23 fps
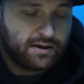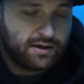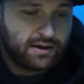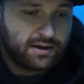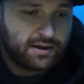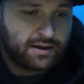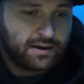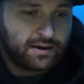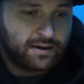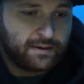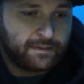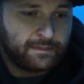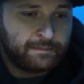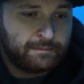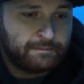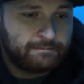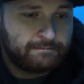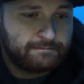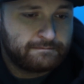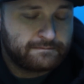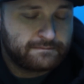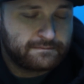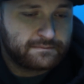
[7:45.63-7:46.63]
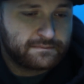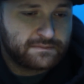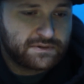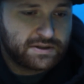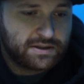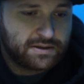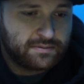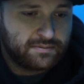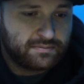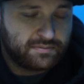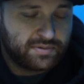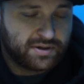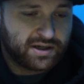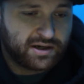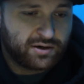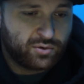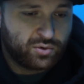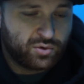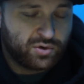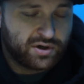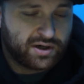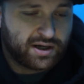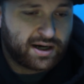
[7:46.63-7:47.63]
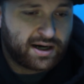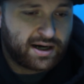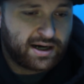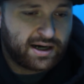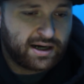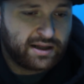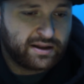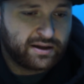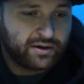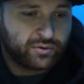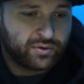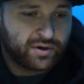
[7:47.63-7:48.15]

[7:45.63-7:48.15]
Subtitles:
But I would highly